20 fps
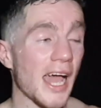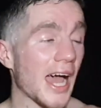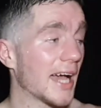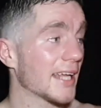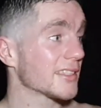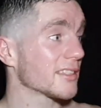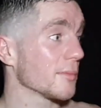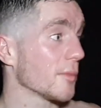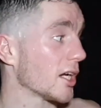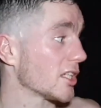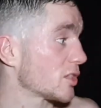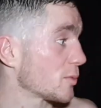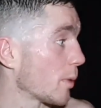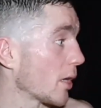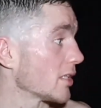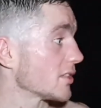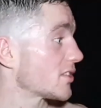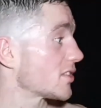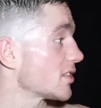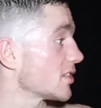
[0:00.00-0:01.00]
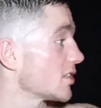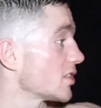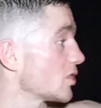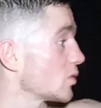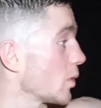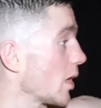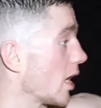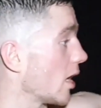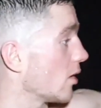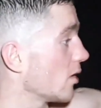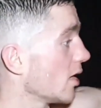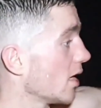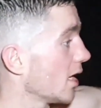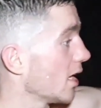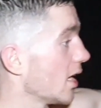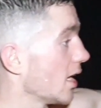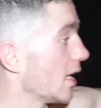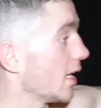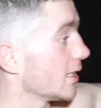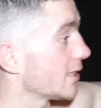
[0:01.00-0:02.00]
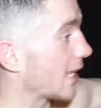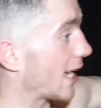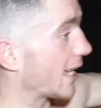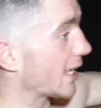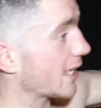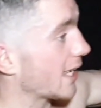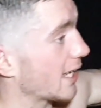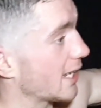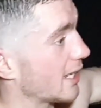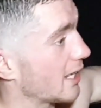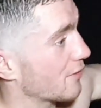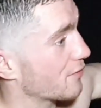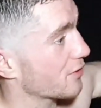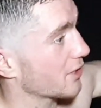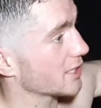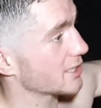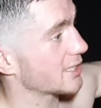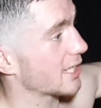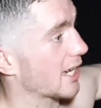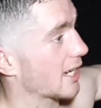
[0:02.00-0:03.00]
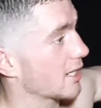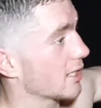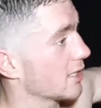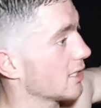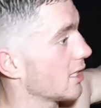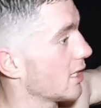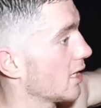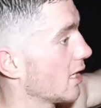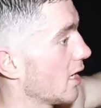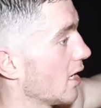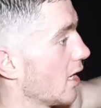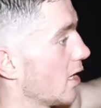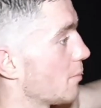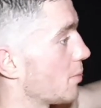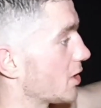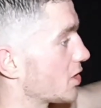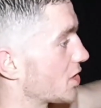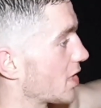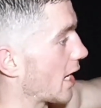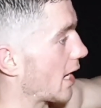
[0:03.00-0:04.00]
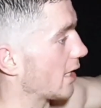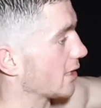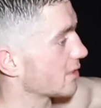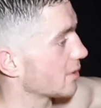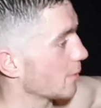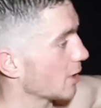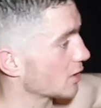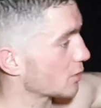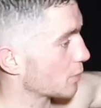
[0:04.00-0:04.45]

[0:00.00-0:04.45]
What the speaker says: And to my sponsors as well, Dan getting here for a second, big shout out to my